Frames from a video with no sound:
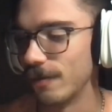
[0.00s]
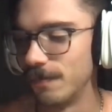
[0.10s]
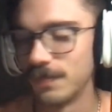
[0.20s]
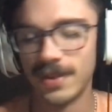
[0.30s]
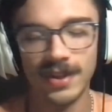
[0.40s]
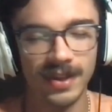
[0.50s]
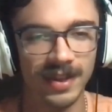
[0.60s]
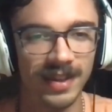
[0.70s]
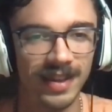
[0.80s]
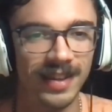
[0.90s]
True.
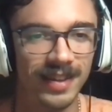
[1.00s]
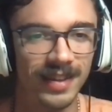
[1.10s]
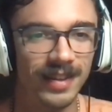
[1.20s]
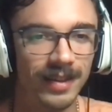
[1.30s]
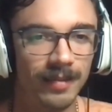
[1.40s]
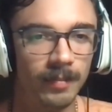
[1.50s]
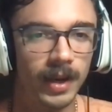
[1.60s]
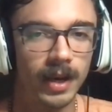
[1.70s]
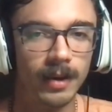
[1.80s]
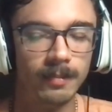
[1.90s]

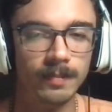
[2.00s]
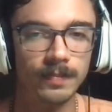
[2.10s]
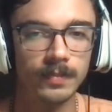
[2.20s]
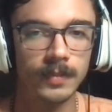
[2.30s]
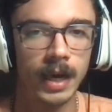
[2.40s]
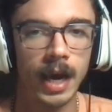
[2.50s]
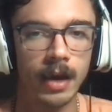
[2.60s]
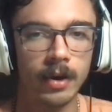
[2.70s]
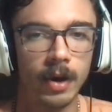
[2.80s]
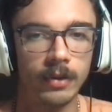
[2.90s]
But
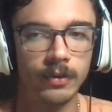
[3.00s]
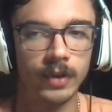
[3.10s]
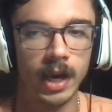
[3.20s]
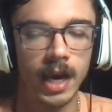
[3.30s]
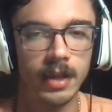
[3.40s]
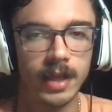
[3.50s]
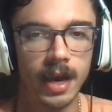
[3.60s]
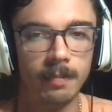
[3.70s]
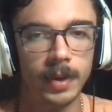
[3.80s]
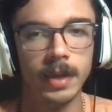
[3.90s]
I don't know. I hate
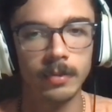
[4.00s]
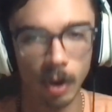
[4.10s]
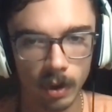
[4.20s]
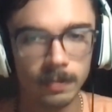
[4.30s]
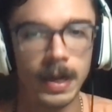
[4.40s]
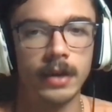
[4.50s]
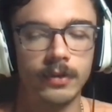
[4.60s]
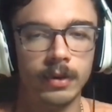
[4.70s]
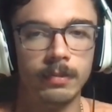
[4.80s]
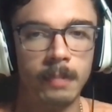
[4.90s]
that. But going back
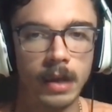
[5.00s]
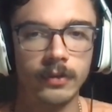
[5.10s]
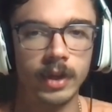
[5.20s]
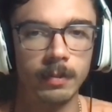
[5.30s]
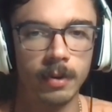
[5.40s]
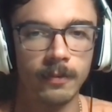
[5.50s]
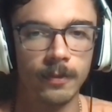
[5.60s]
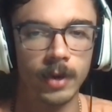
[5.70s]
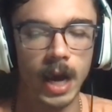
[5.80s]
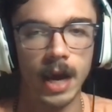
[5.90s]
to Man City
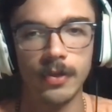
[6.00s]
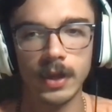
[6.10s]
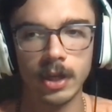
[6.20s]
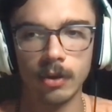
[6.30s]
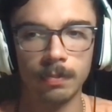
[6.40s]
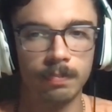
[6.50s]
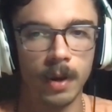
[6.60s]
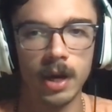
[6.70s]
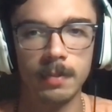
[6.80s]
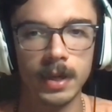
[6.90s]
Brentford, I think it'll
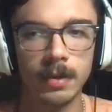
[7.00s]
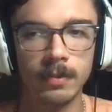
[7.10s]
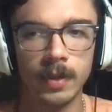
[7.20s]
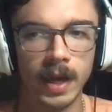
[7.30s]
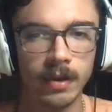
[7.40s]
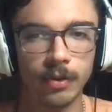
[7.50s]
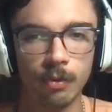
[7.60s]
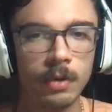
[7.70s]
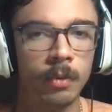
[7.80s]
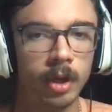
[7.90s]
probably be like
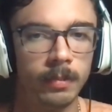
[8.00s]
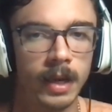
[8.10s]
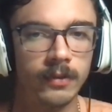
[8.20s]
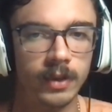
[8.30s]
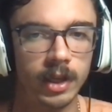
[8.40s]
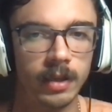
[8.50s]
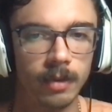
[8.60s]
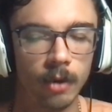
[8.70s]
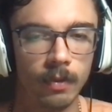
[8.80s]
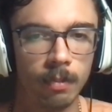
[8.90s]
3-1 Man City
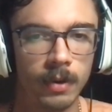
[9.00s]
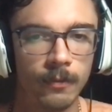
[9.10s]
over